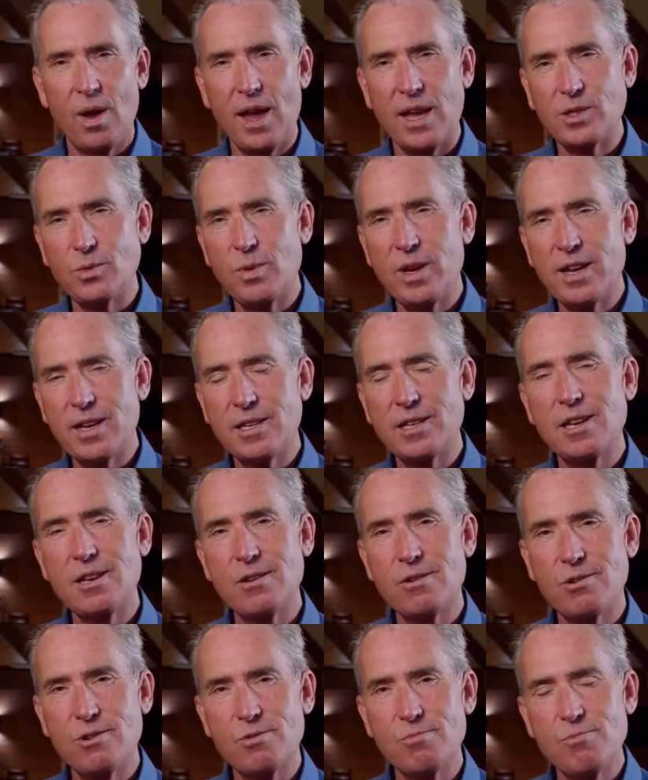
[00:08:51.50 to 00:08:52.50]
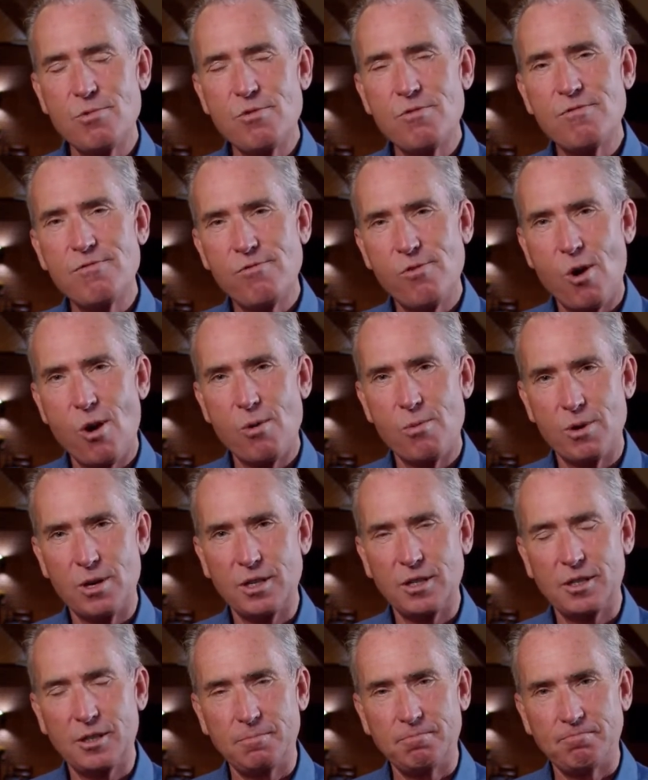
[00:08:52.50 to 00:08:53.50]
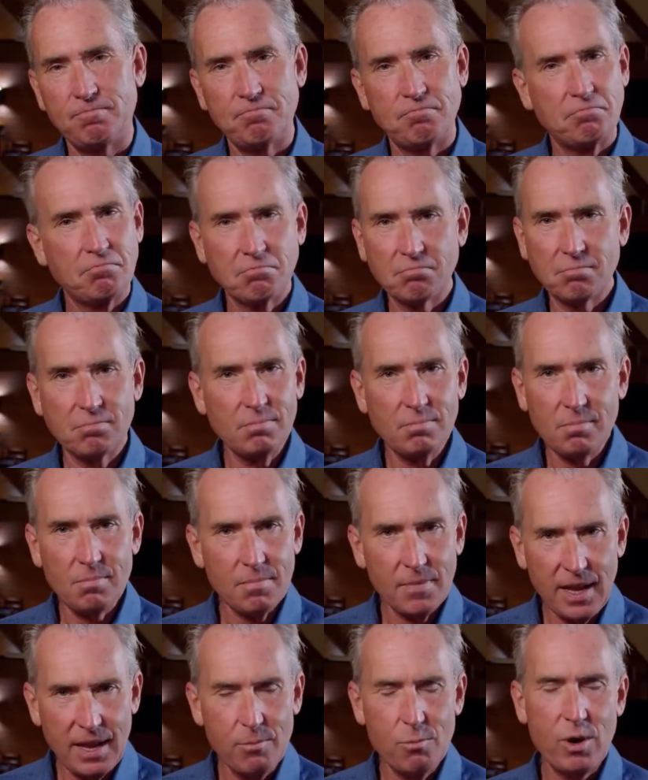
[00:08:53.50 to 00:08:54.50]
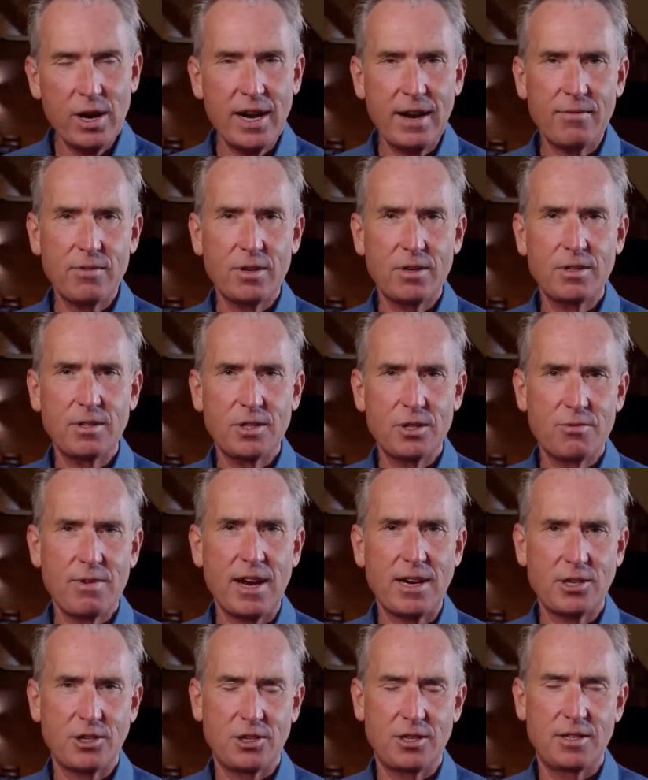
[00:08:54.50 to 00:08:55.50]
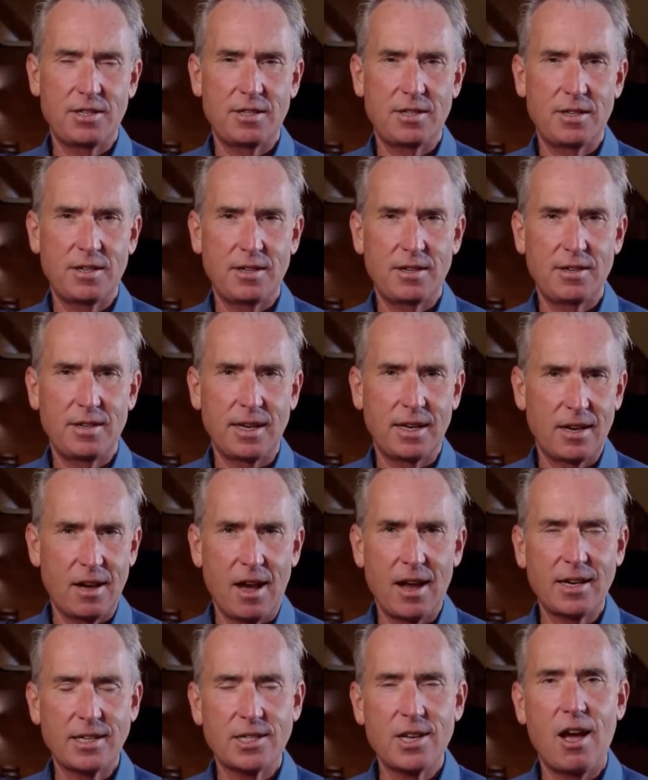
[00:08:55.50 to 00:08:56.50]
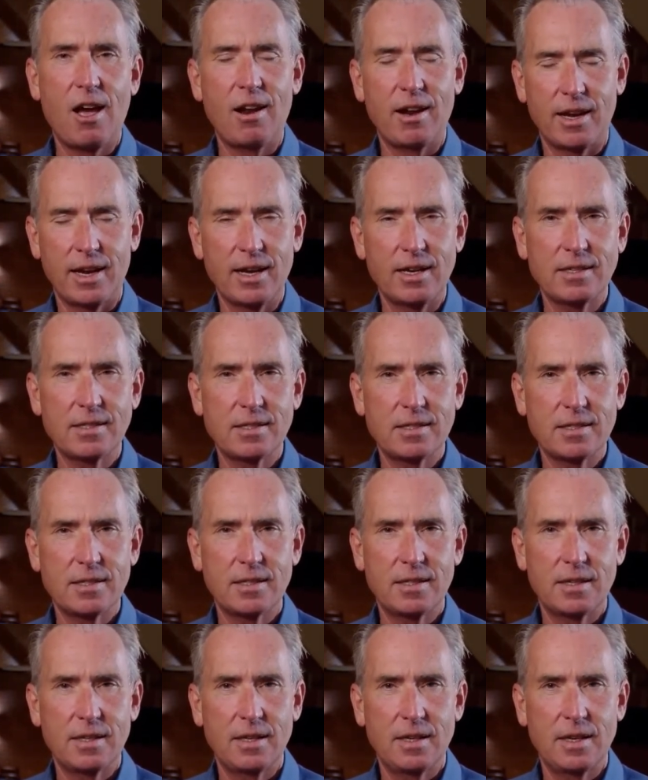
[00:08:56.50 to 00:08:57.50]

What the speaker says: As we continue to move forward in whatever direction that God is calling us,